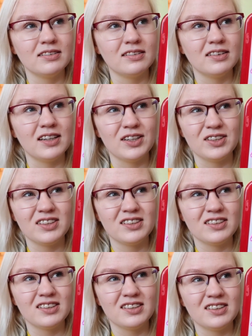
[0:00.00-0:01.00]
there's
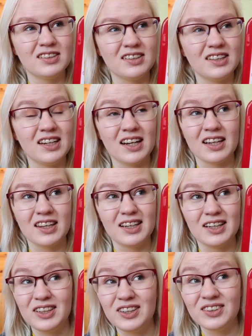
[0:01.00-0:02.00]

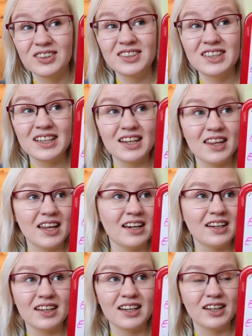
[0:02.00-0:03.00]
nothing good in
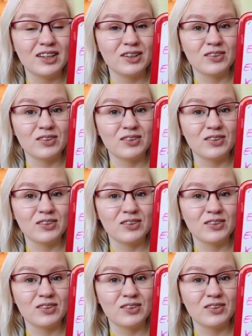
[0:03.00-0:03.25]
thanking